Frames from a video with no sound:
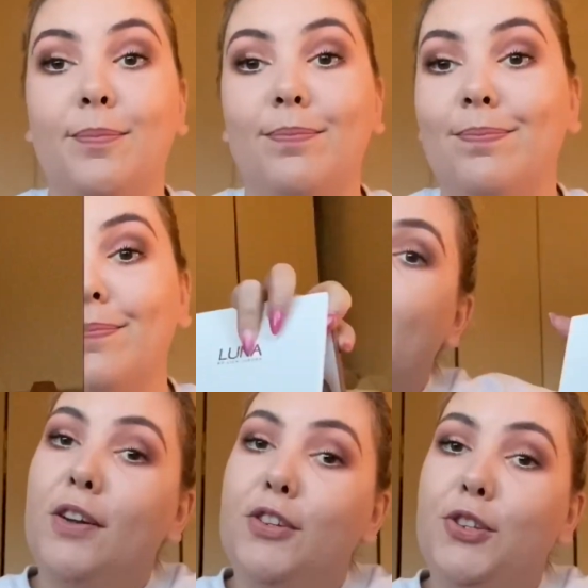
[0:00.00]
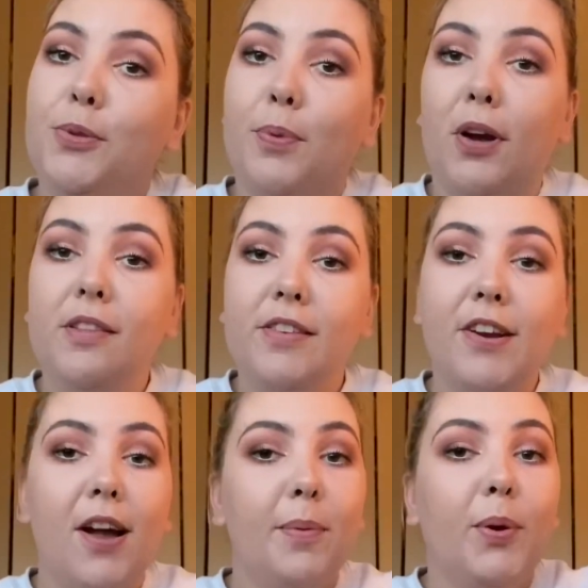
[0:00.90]
Moving on to
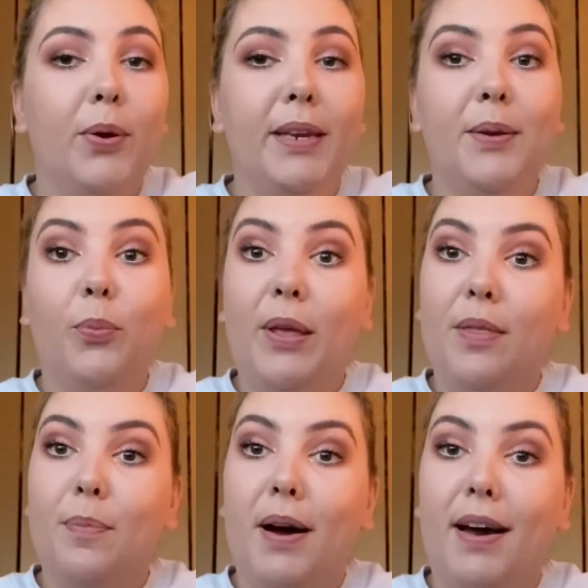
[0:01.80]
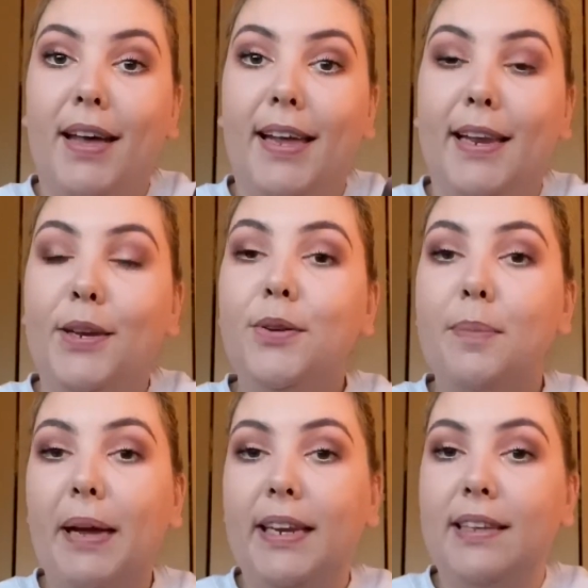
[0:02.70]
bronzer, I'm going in with my Luna
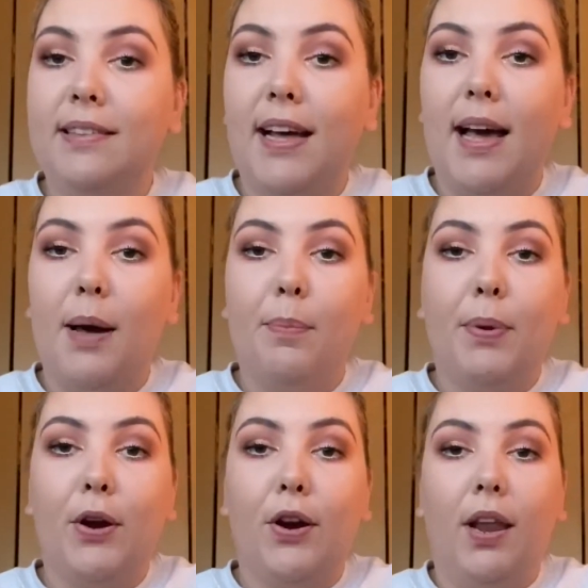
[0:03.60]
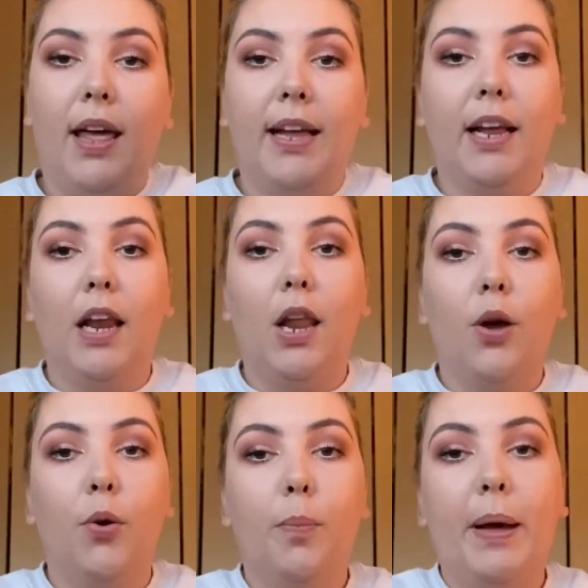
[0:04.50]
by Lisa Pearl and
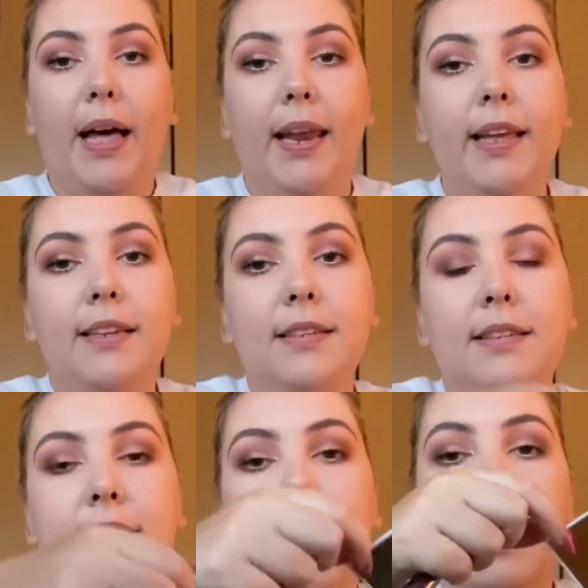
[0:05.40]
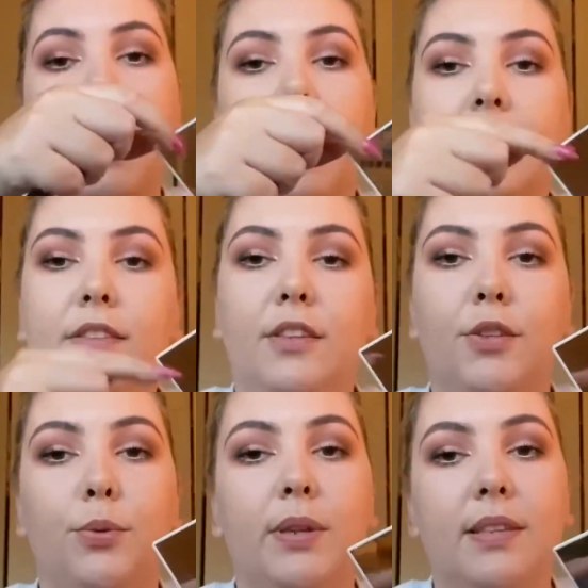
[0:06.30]
Glow palette. As
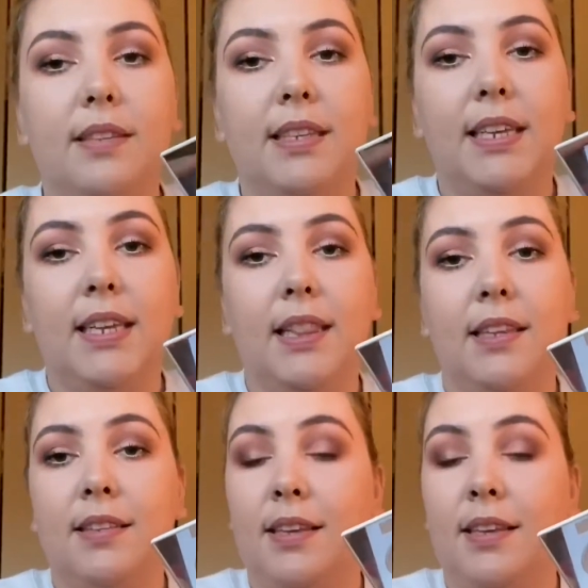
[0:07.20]
you can see, this is